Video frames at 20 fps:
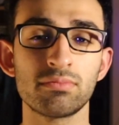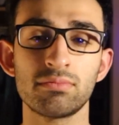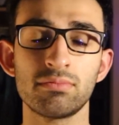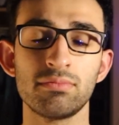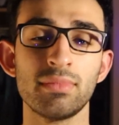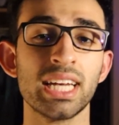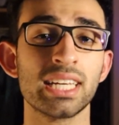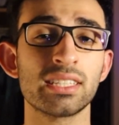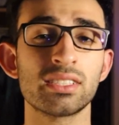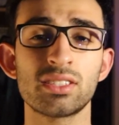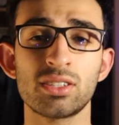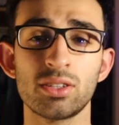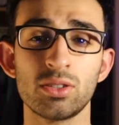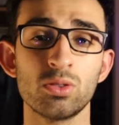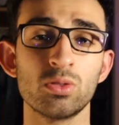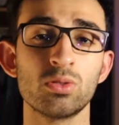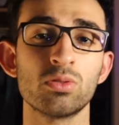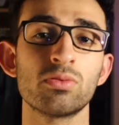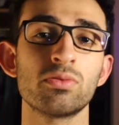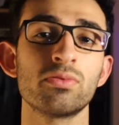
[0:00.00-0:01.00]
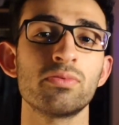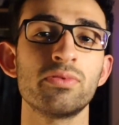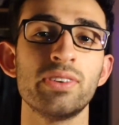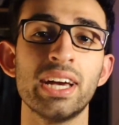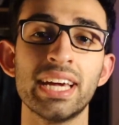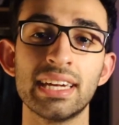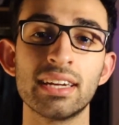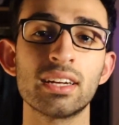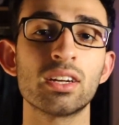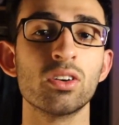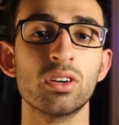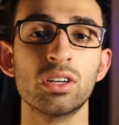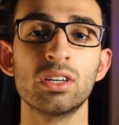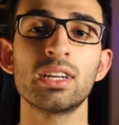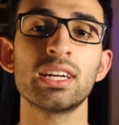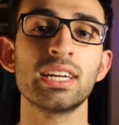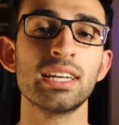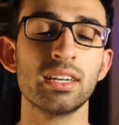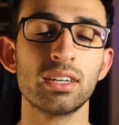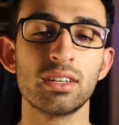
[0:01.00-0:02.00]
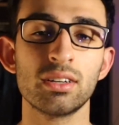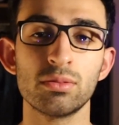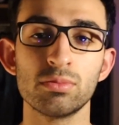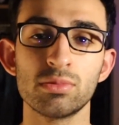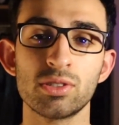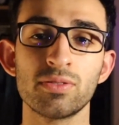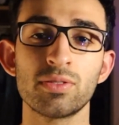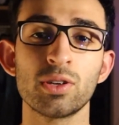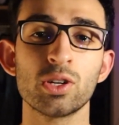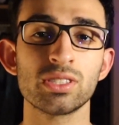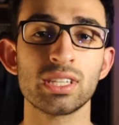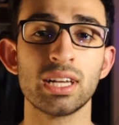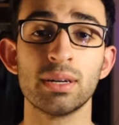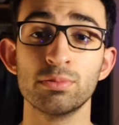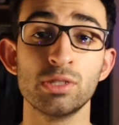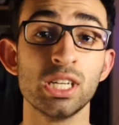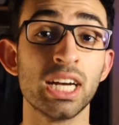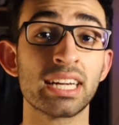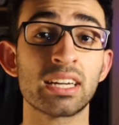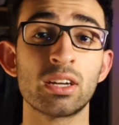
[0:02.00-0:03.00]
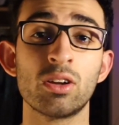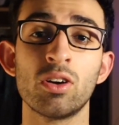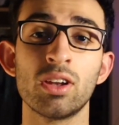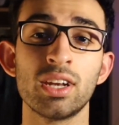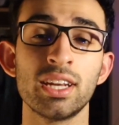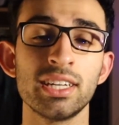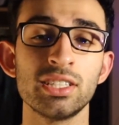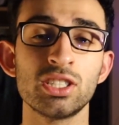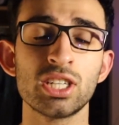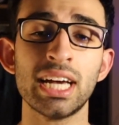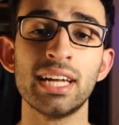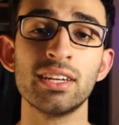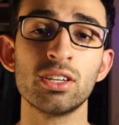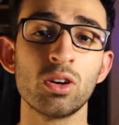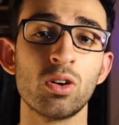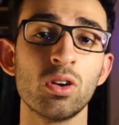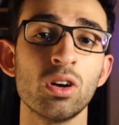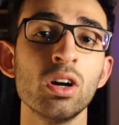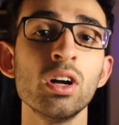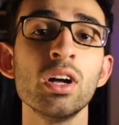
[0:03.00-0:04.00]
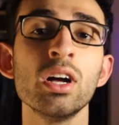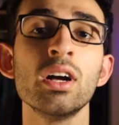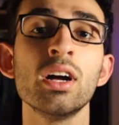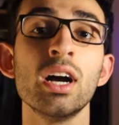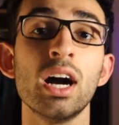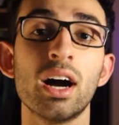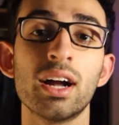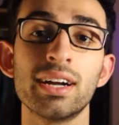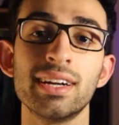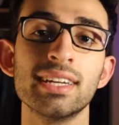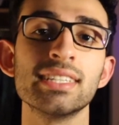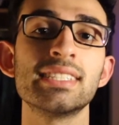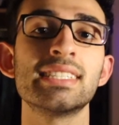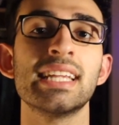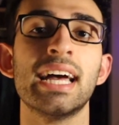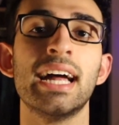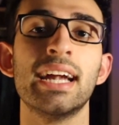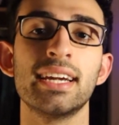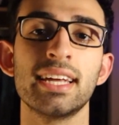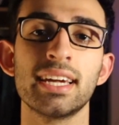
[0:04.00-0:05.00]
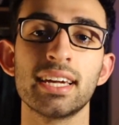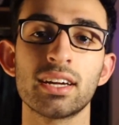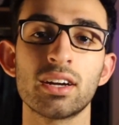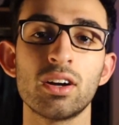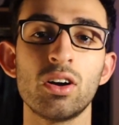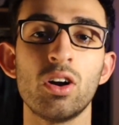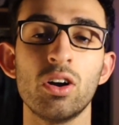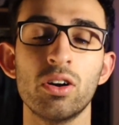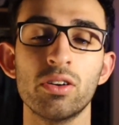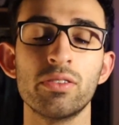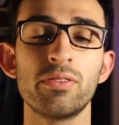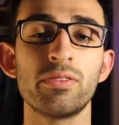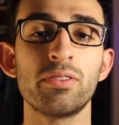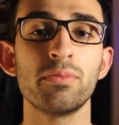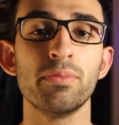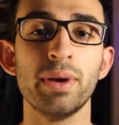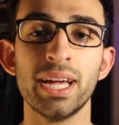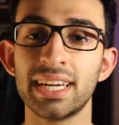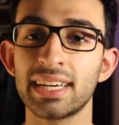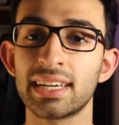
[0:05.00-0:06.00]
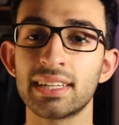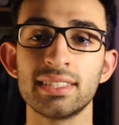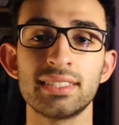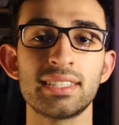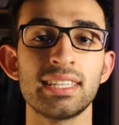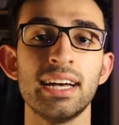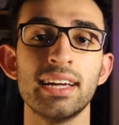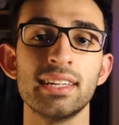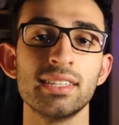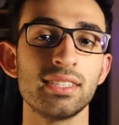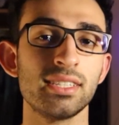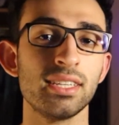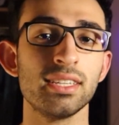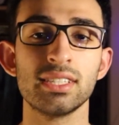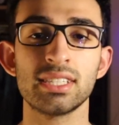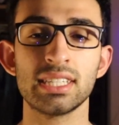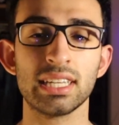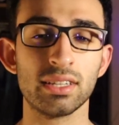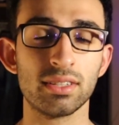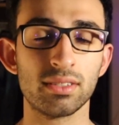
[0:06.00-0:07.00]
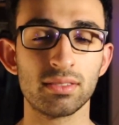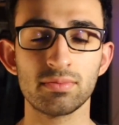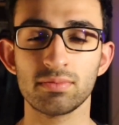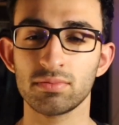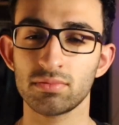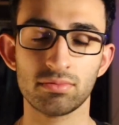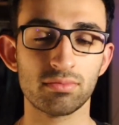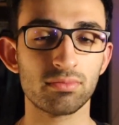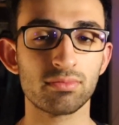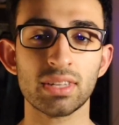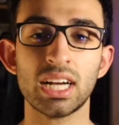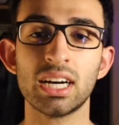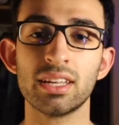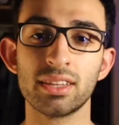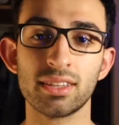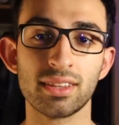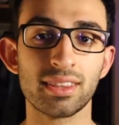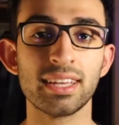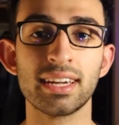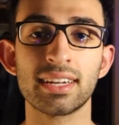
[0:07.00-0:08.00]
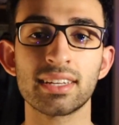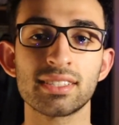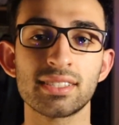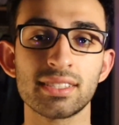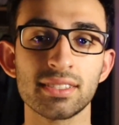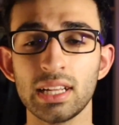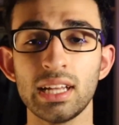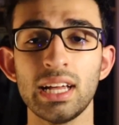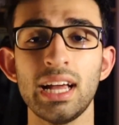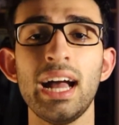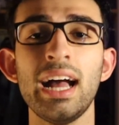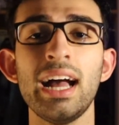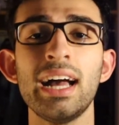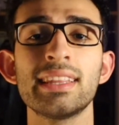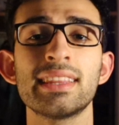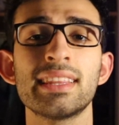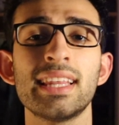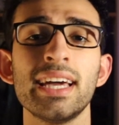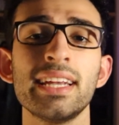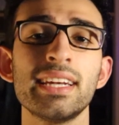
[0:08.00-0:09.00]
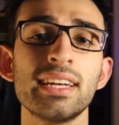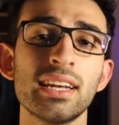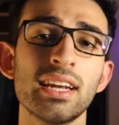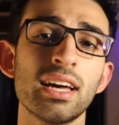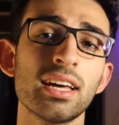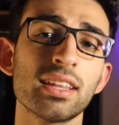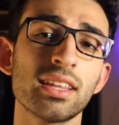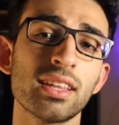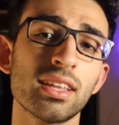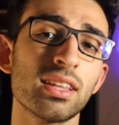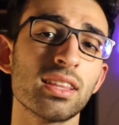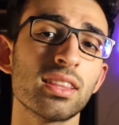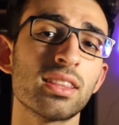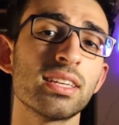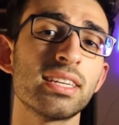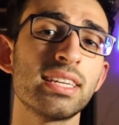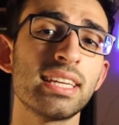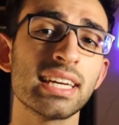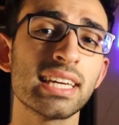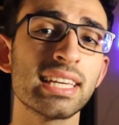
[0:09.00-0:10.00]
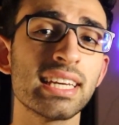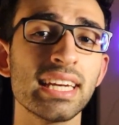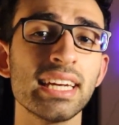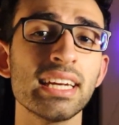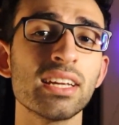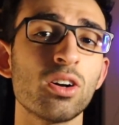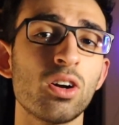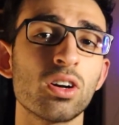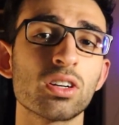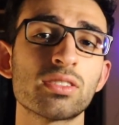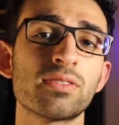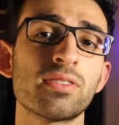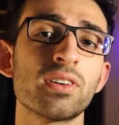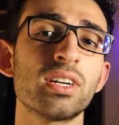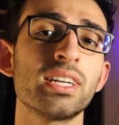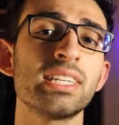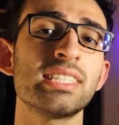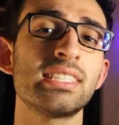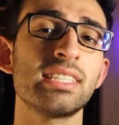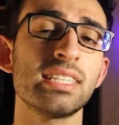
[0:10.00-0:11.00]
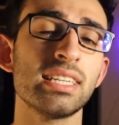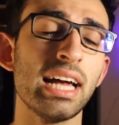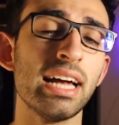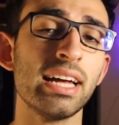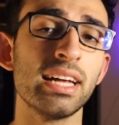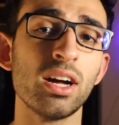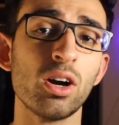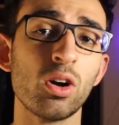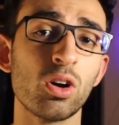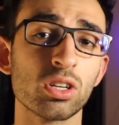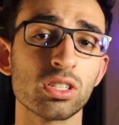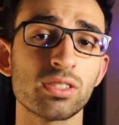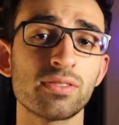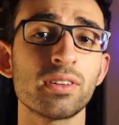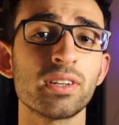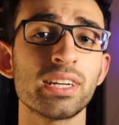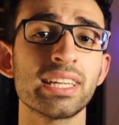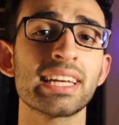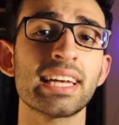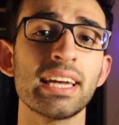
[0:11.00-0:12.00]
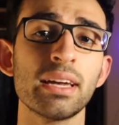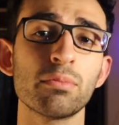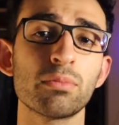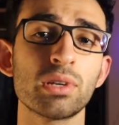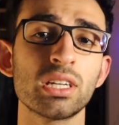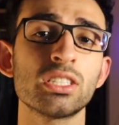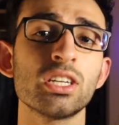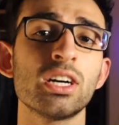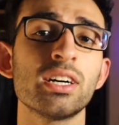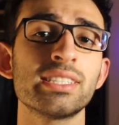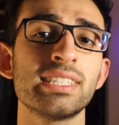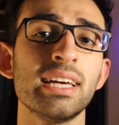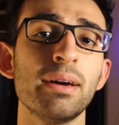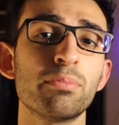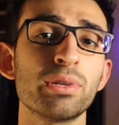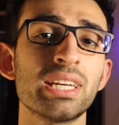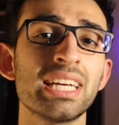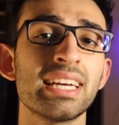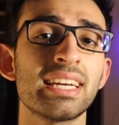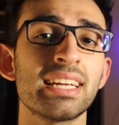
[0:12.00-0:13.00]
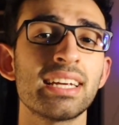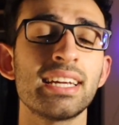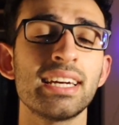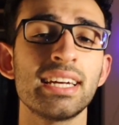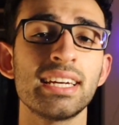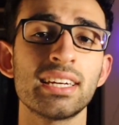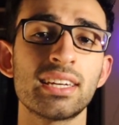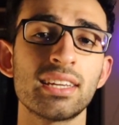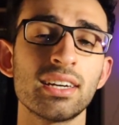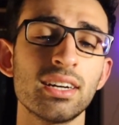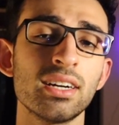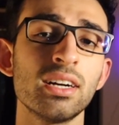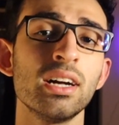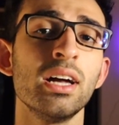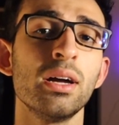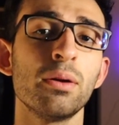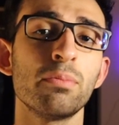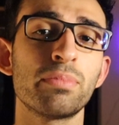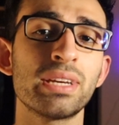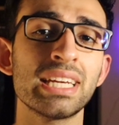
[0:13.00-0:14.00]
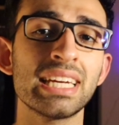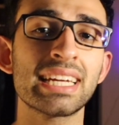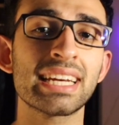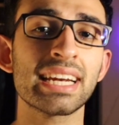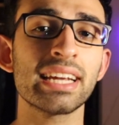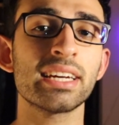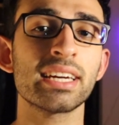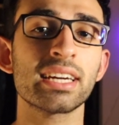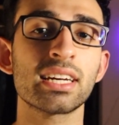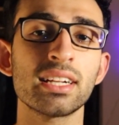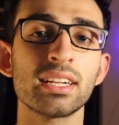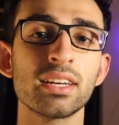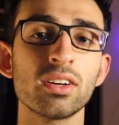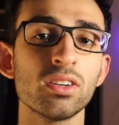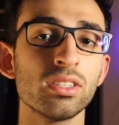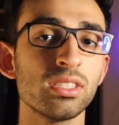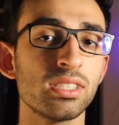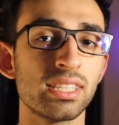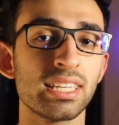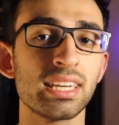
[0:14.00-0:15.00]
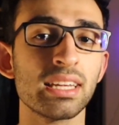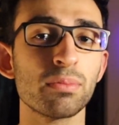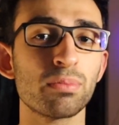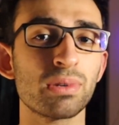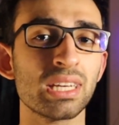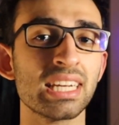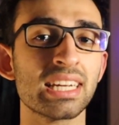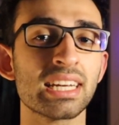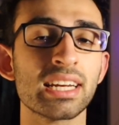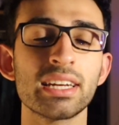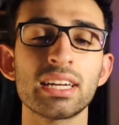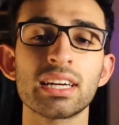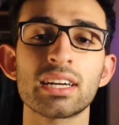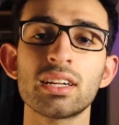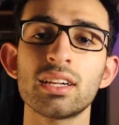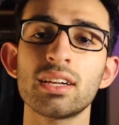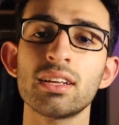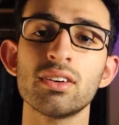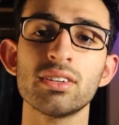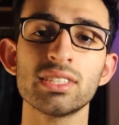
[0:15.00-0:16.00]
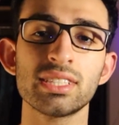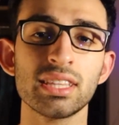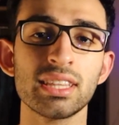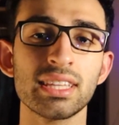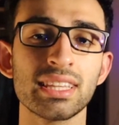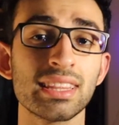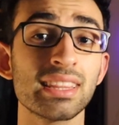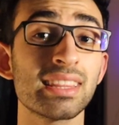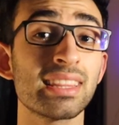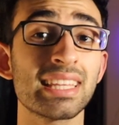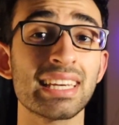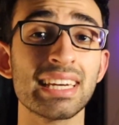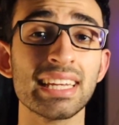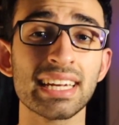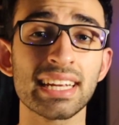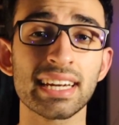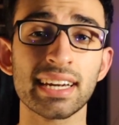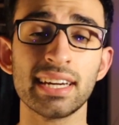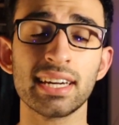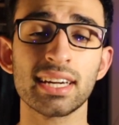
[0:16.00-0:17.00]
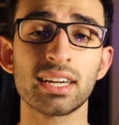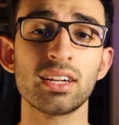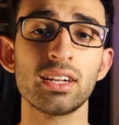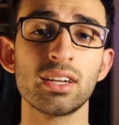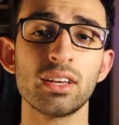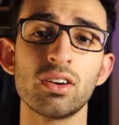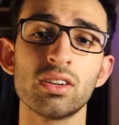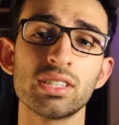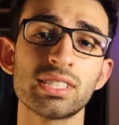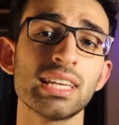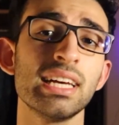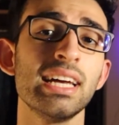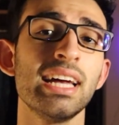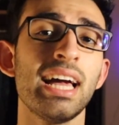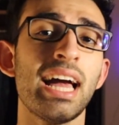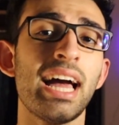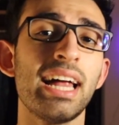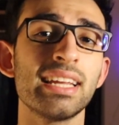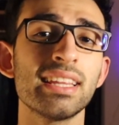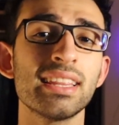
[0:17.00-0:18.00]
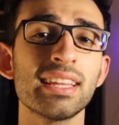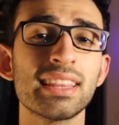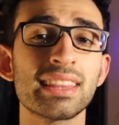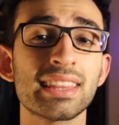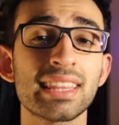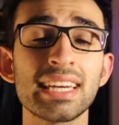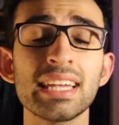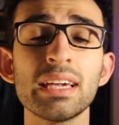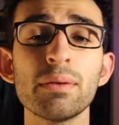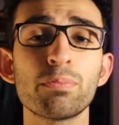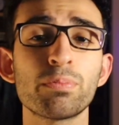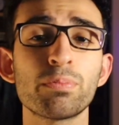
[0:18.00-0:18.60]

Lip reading: makes you very good in terms of your subject knowledge and your understanding of medical sciences and other things. And then the degree in Oxford is Oxford and Cambridge are separated into preclinical years, 3 preclinical years, and then 3 clinical years. And in the 3